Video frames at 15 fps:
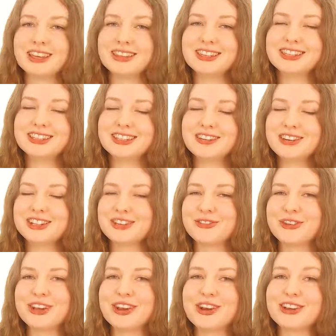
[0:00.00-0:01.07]
In this series of
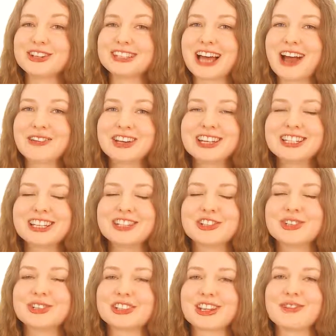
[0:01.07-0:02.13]
videos, I'm going to
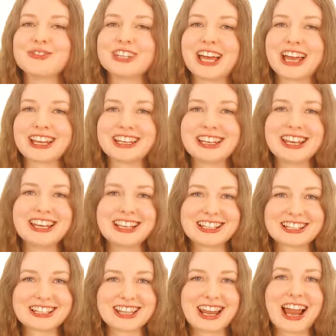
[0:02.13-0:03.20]
teach you some
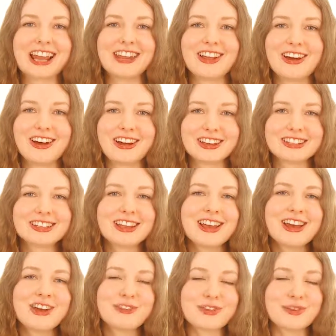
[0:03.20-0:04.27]
techniques that I learned
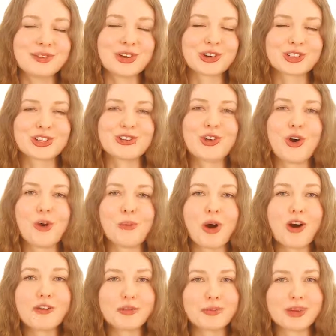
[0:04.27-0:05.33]
from Doctor Norm
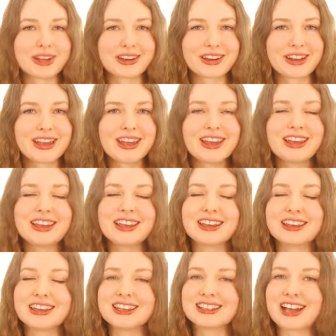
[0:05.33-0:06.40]
Hoffman
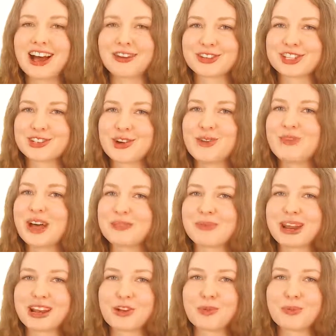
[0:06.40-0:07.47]
in his after-school
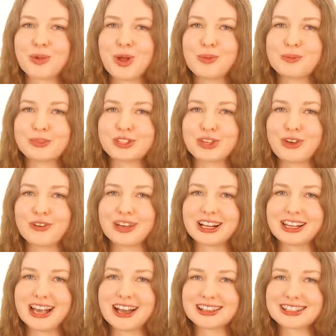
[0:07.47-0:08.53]
mathematical problem-solving
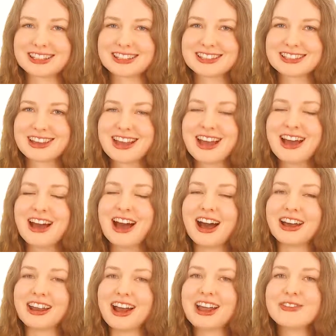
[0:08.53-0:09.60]
classes.
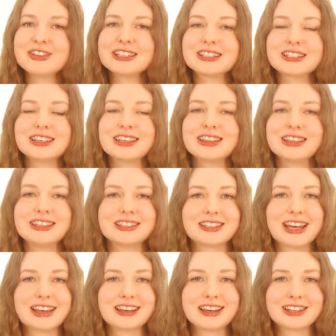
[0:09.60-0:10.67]
And I haven't seen these
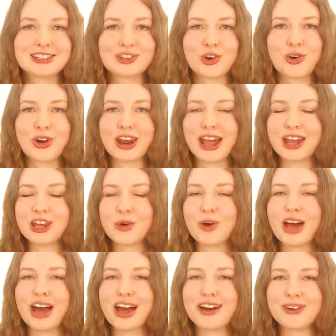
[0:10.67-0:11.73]
techniques taught
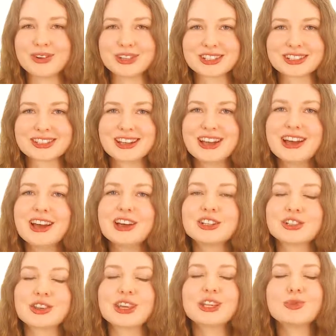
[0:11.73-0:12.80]
anywhere else.
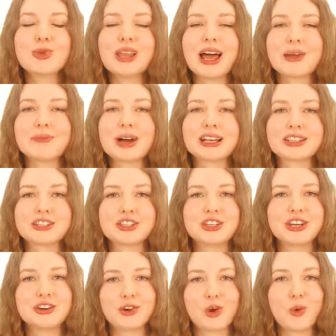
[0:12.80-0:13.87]
So these were like my
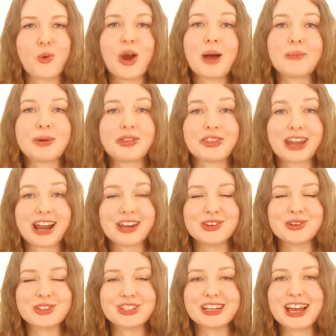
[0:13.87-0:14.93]
secret weapon that I
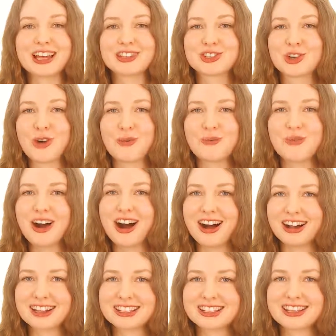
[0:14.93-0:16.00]
used to get top
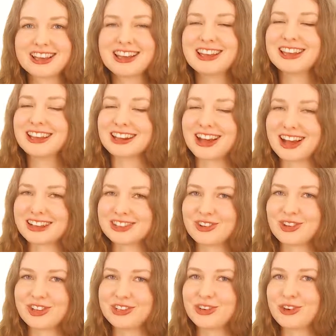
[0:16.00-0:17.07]
marks in high
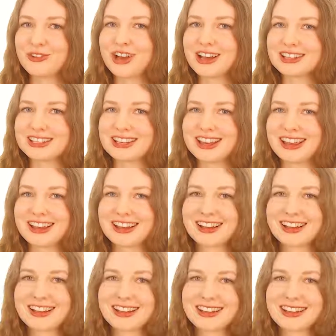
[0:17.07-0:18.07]
school and university.